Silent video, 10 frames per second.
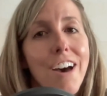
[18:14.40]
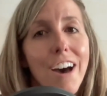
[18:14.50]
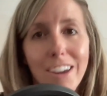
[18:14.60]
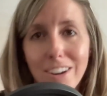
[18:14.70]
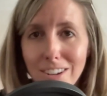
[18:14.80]

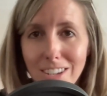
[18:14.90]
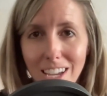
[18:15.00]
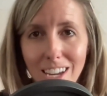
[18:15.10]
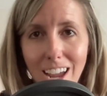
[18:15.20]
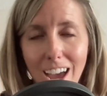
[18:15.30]

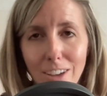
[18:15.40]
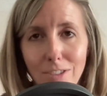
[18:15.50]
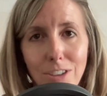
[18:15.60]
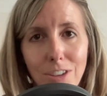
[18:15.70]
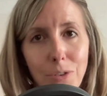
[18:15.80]
understand how
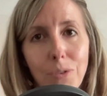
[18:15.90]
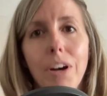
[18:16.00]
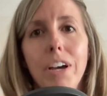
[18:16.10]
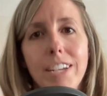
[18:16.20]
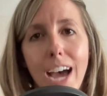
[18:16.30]
to
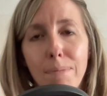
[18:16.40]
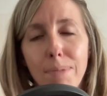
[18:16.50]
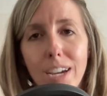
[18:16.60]
adapt